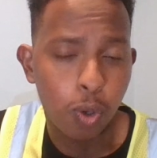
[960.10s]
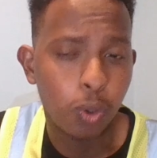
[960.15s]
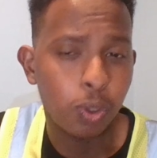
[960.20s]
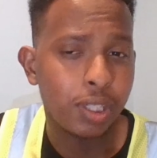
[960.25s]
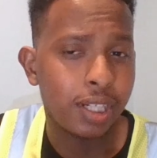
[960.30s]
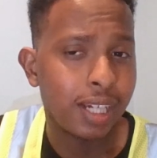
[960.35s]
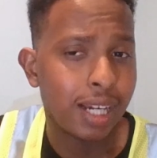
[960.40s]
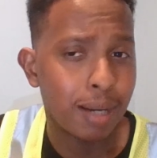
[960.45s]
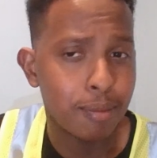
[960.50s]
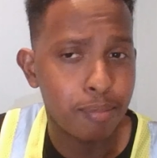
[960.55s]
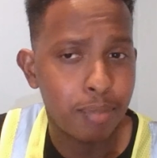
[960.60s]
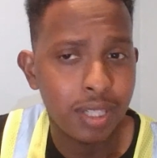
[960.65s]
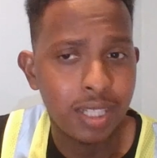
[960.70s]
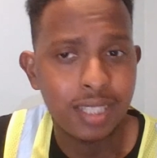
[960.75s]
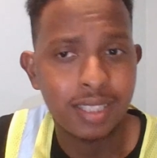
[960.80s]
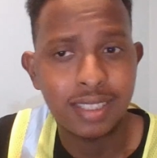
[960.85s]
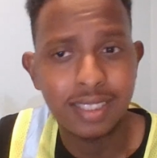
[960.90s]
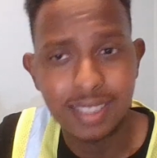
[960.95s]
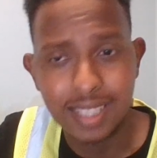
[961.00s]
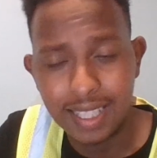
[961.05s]
own
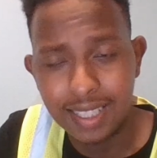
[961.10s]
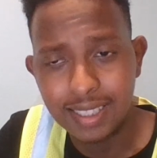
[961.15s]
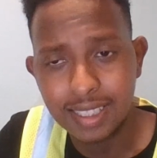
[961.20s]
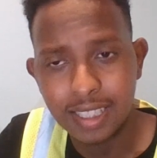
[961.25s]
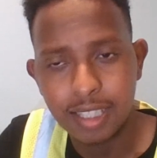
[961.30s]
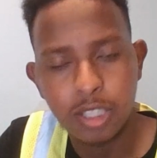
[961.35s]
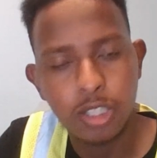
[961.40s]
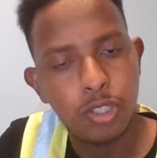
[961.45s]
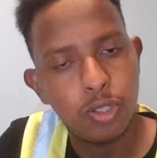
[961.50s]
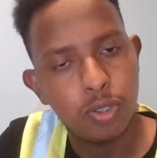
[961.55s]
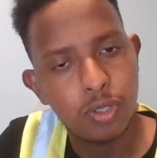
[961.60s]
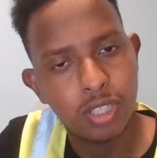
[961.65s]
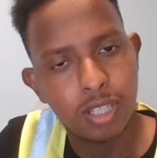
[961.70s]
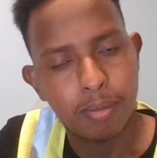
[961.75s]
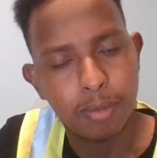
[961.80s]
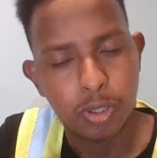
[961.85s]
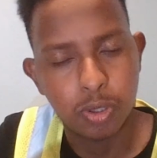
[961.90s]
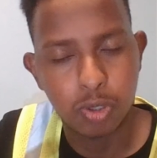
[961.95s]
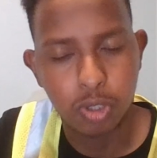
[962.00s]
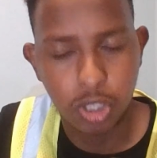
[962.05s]
company's data, use
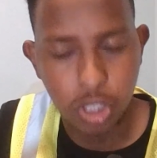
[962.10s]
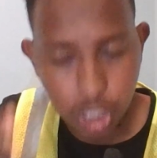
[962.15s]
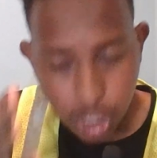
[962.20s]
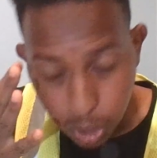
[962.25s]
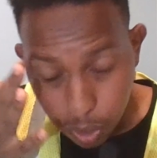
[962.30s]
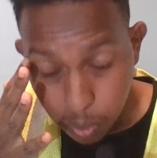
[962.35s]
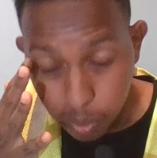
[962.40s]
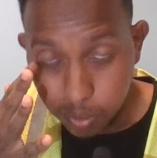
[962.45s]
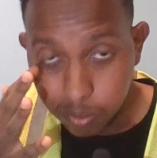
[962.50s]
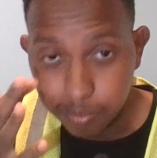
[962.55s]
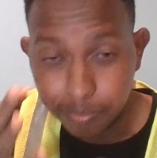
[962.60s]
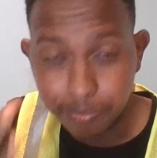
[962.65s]
Amazon Q.